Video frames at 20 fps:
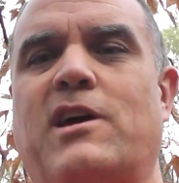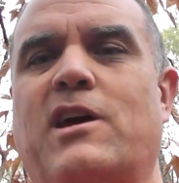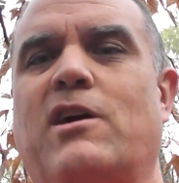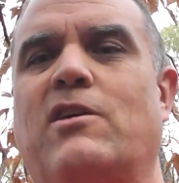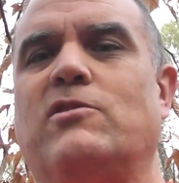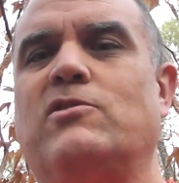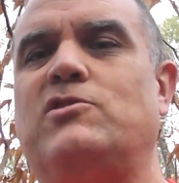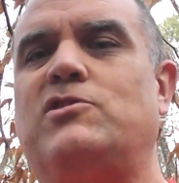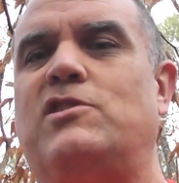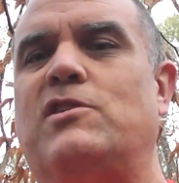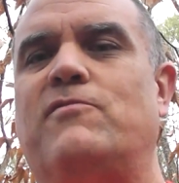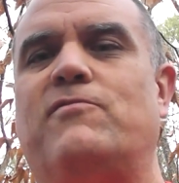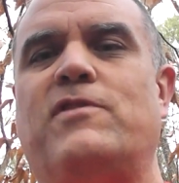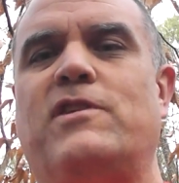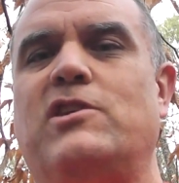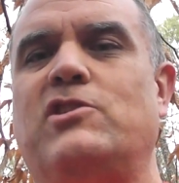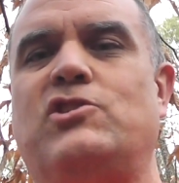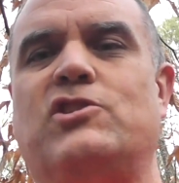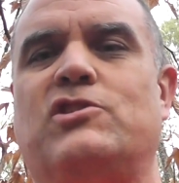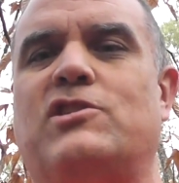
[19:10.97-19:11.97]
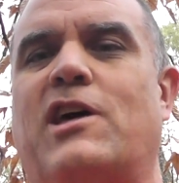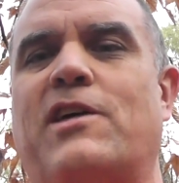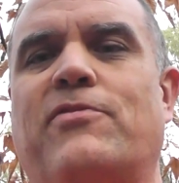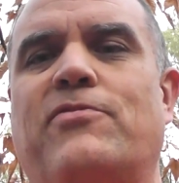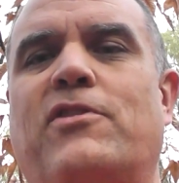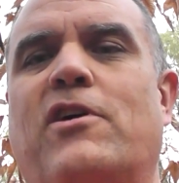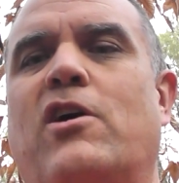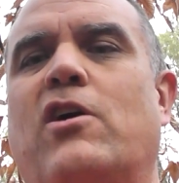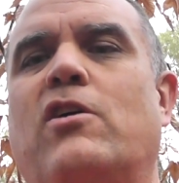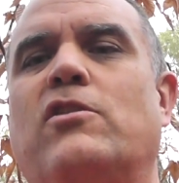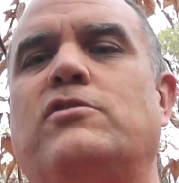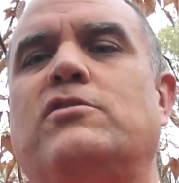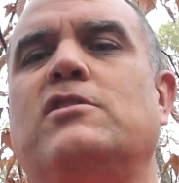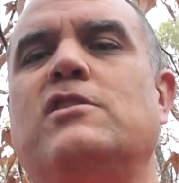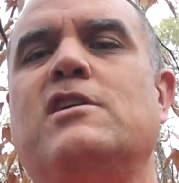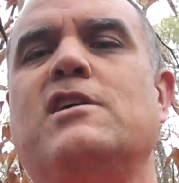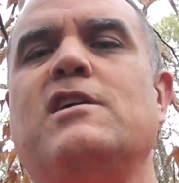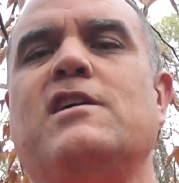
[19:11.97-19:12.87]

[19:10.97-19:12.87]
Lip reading: else that finishes that thought.